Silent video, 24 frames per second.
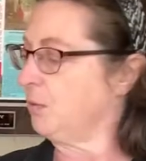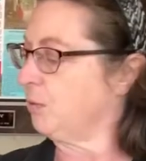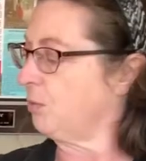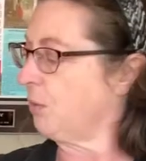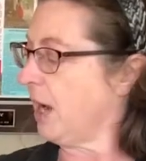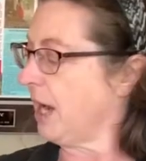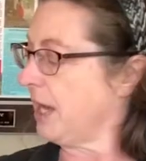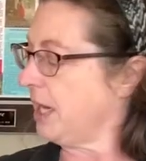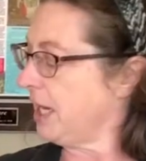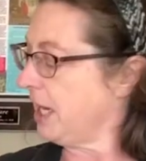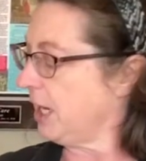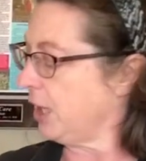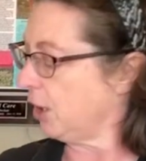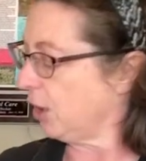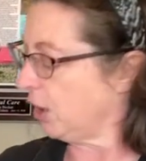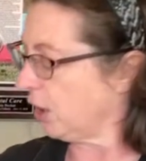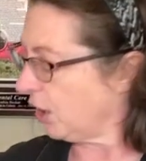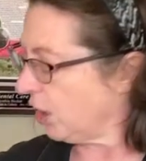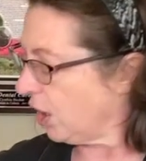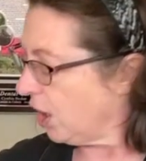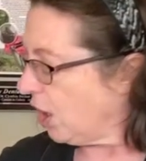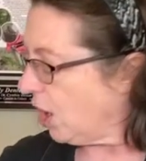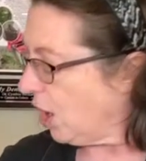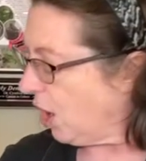right
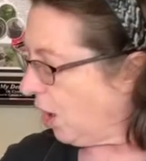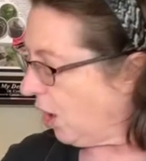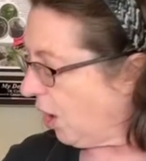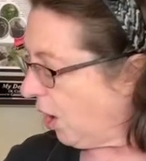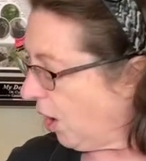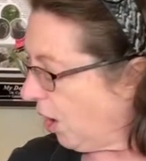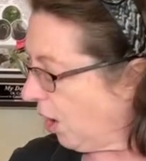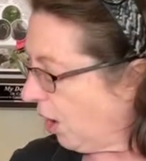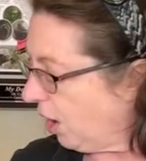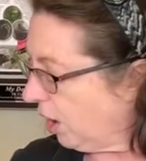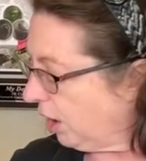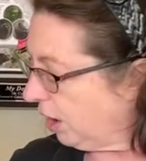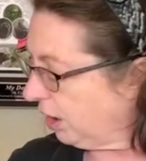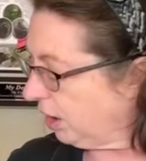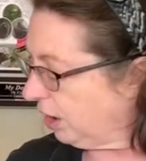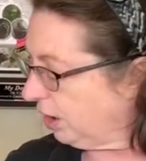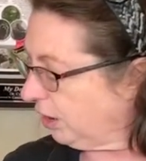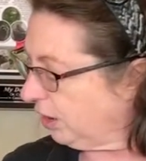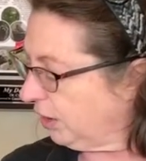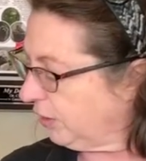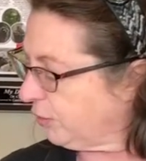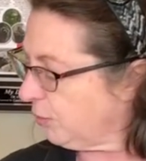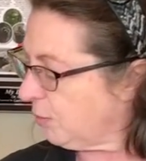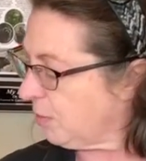here
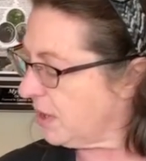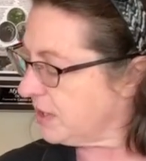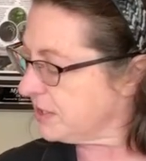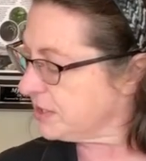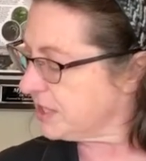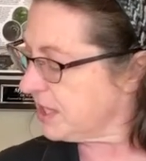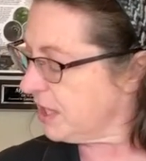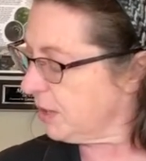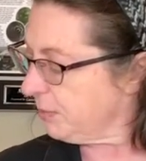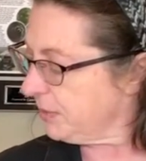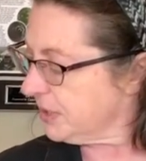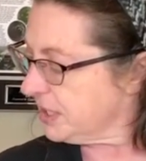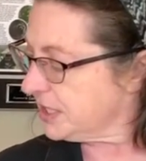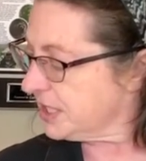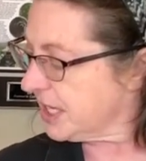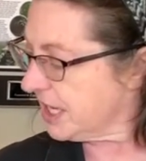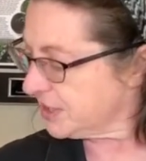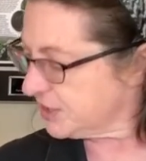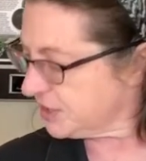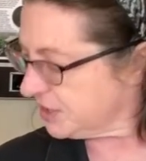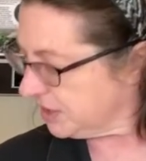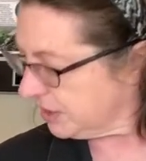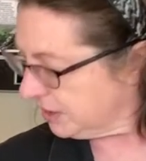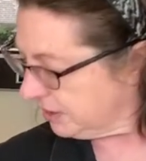all the ones that we
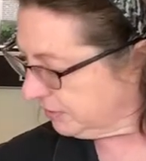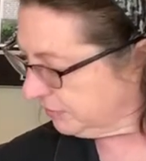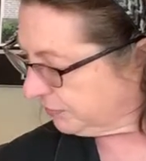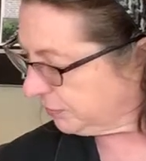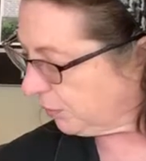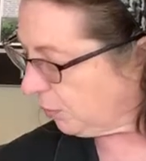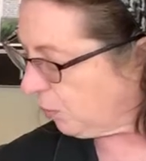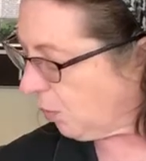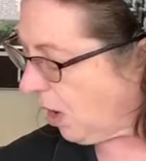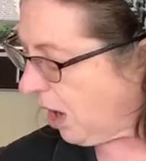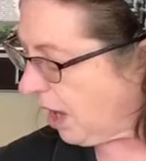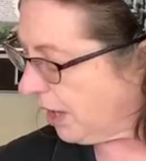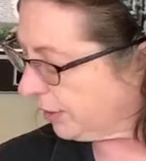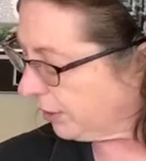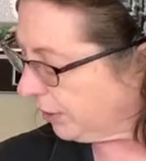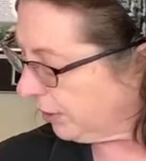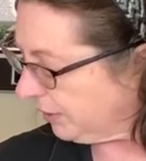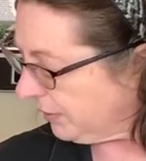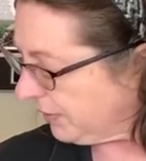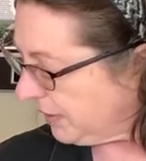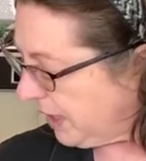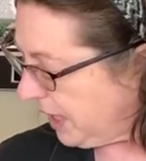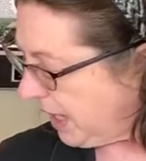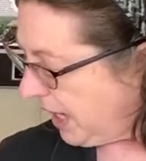tested for
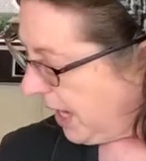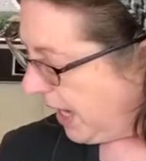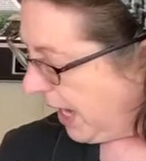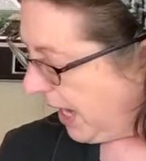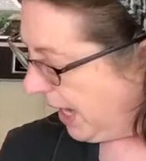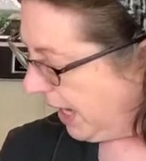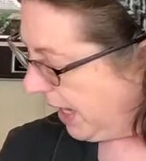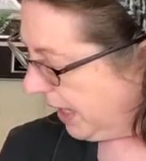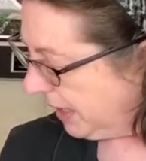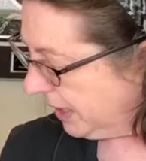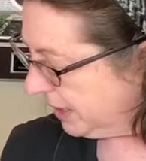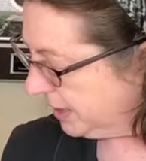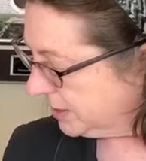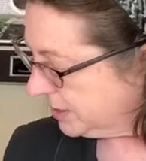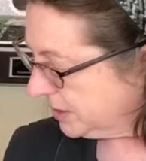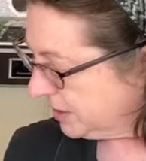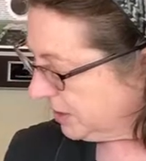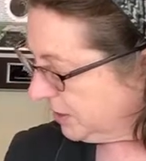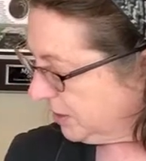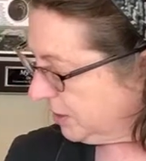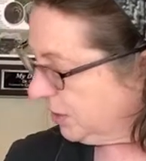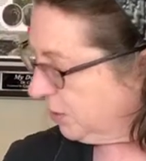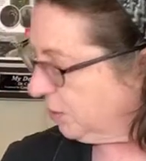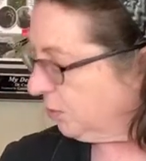water, and
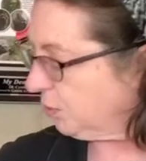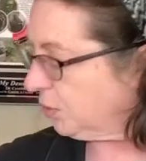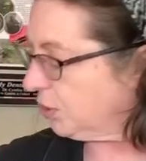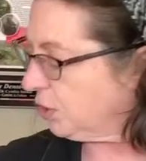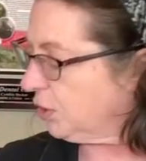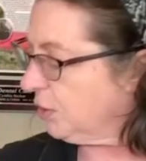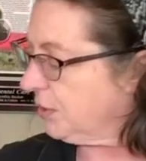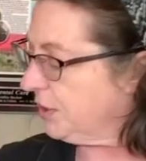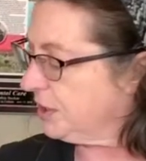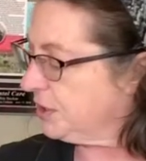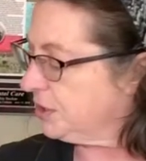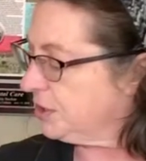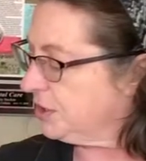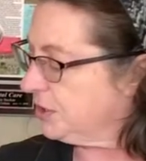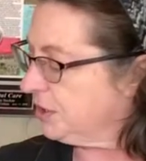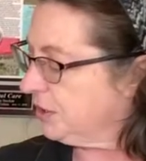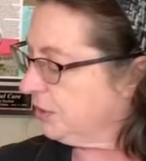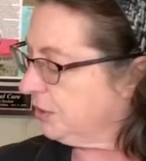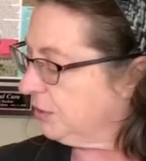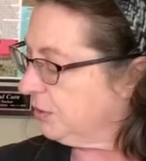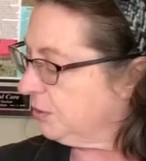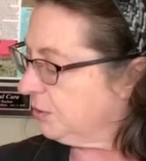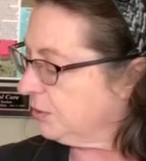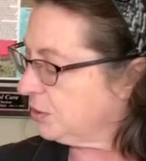we're going
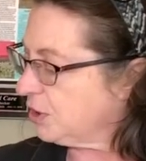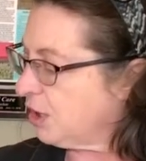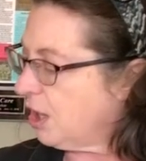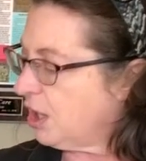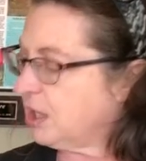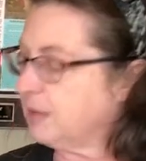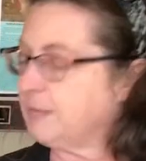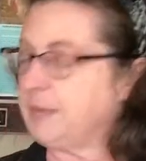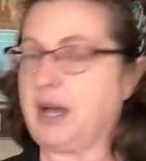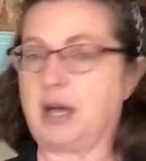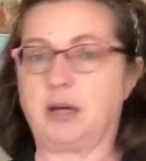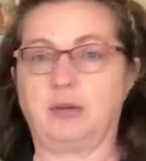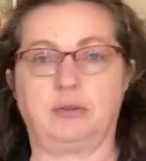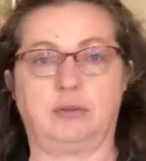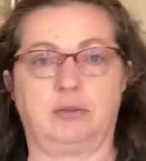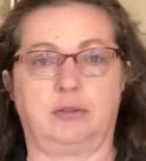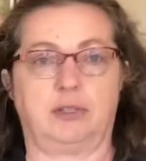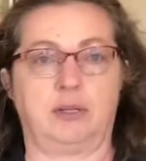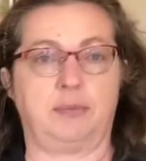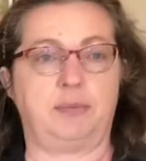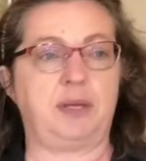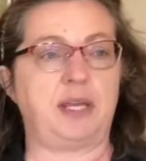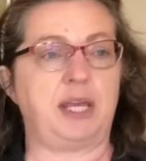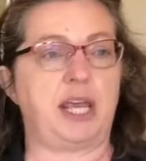to talk about
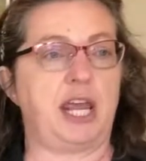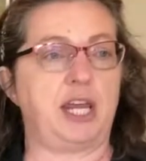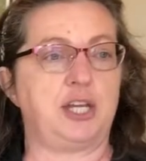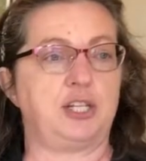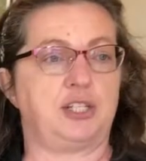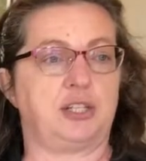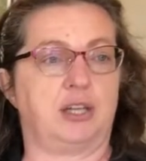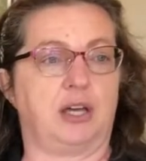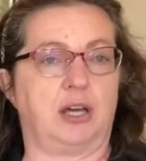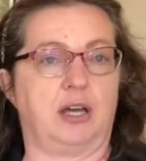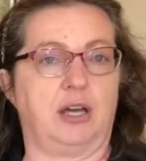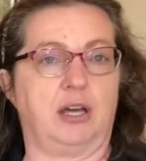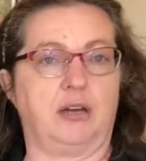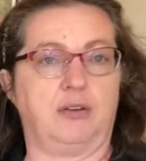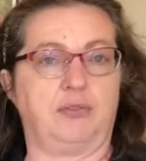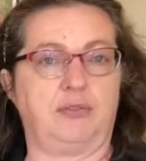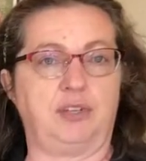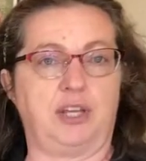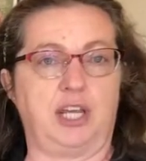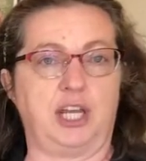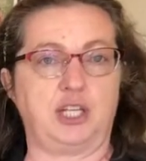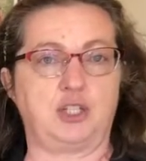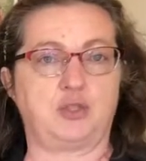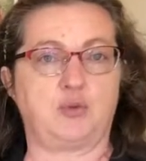the pH
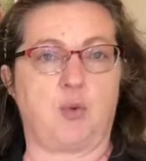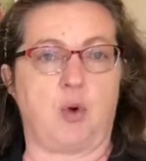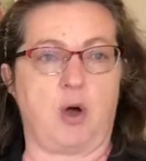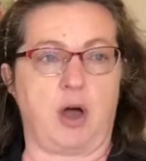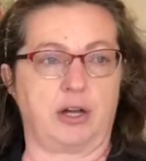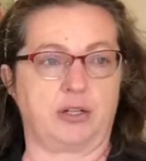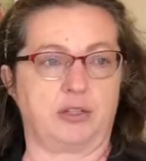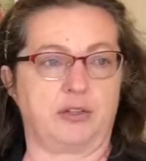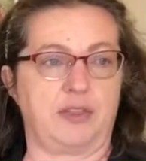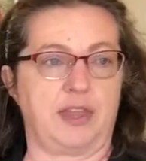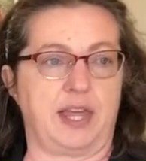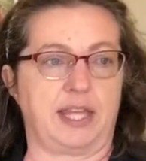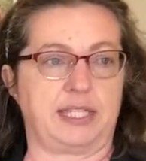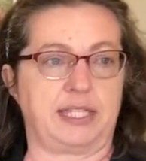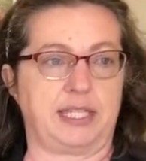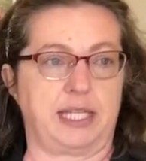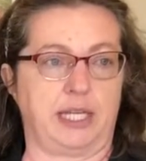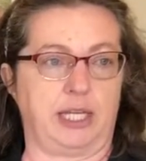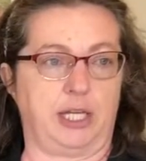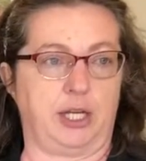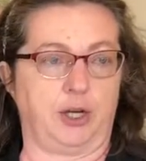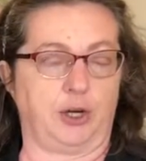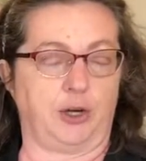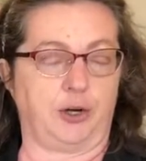of each water that's
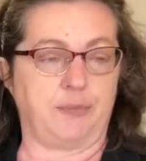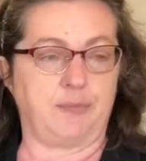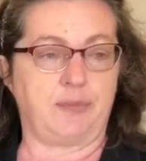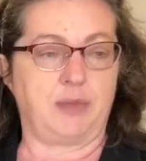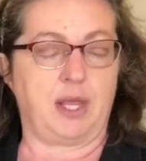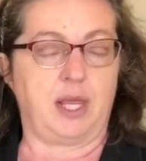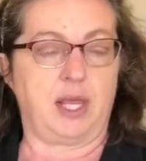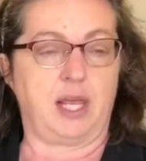in here.